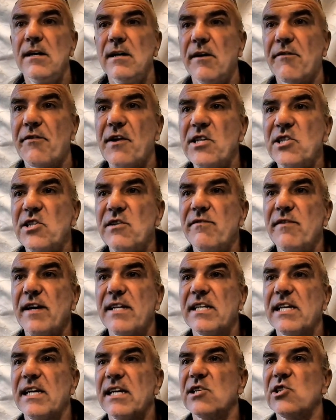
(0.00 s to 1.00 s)
A French
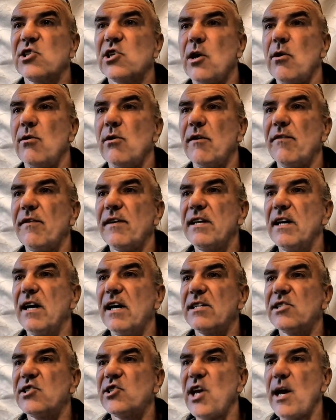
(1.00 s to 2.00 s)
inventor has shown off
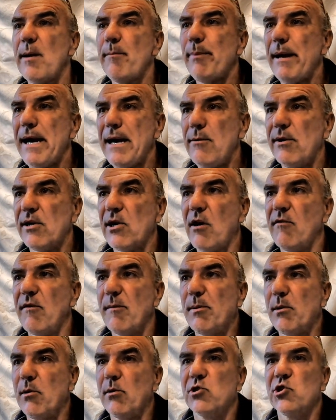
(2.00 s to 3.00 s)
a jet-powered
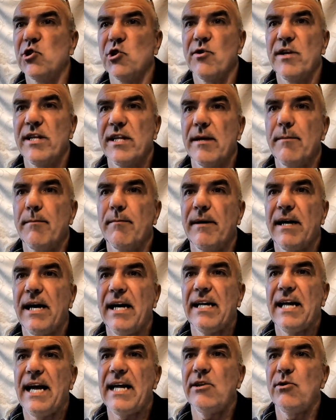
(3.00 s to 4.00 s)
hoverboard during the
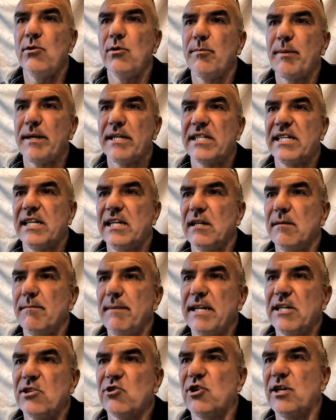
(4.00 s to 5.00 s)
annual Bastille
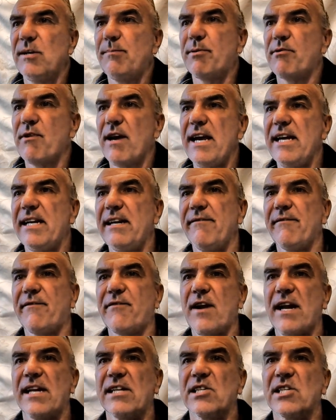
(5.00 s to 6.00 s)
military parade in
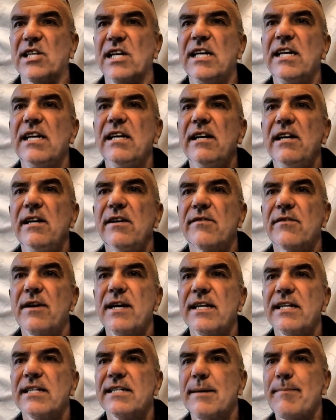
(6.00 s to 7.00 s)
France.
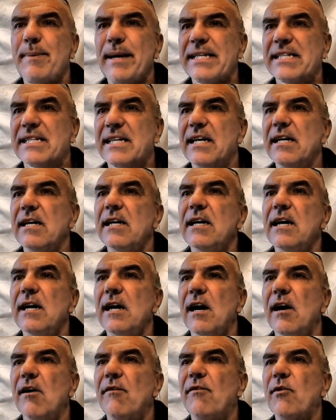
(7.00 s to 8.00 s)
Frank Zapata,
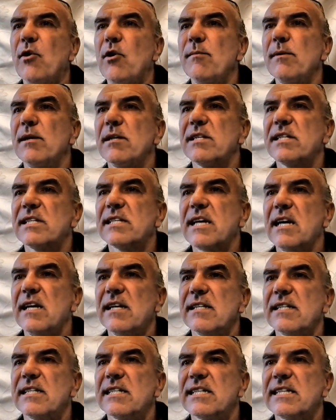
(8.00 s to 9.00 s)
a former
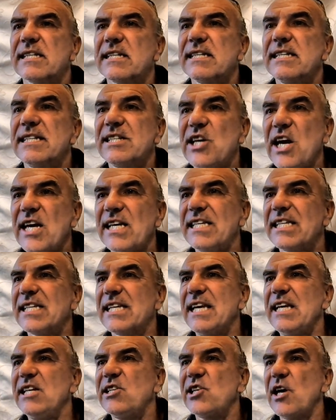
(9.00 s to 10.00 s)
jet
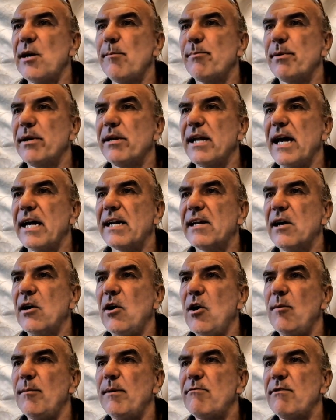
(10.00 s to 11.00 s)
ski champion and
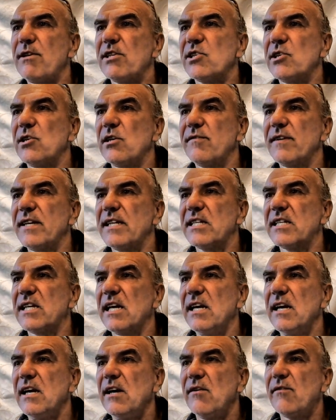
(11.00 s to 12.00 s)
army reservist,
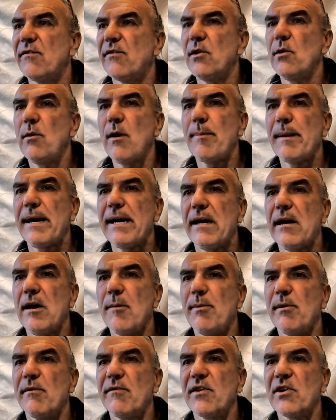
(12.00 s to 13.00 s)
flew about
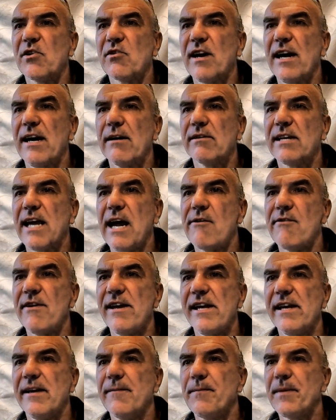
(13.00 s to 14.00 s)
above the crowd
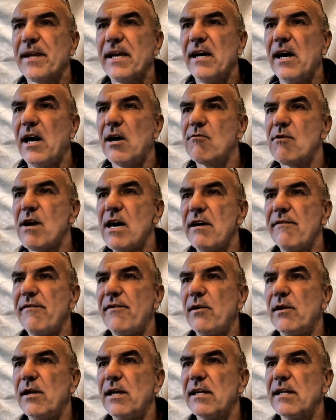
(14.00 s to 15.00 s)
carrying a
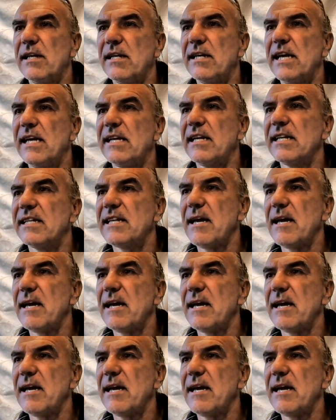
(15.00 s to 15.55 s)
rifle in a